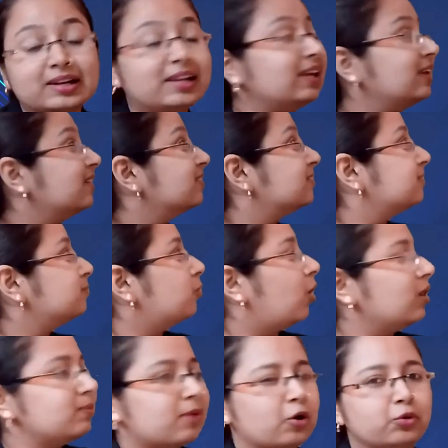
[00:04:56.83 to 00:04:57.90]
D,
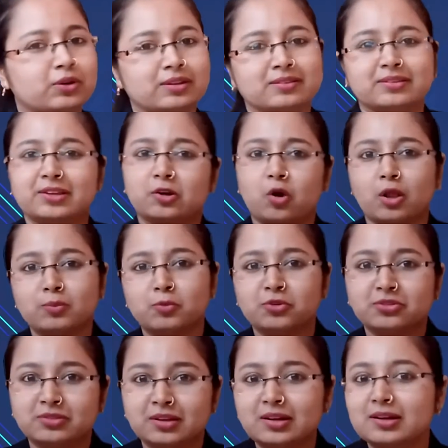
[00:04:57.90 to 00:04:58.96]
small mountains, they are
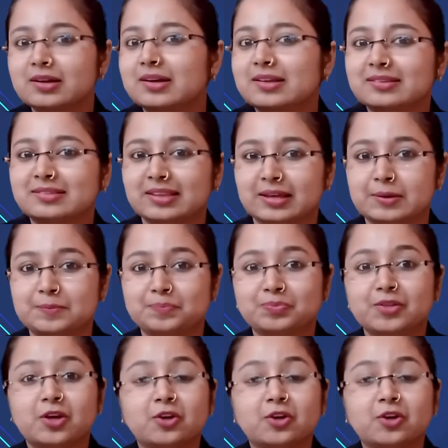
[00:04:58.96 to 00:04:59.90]
almost the same.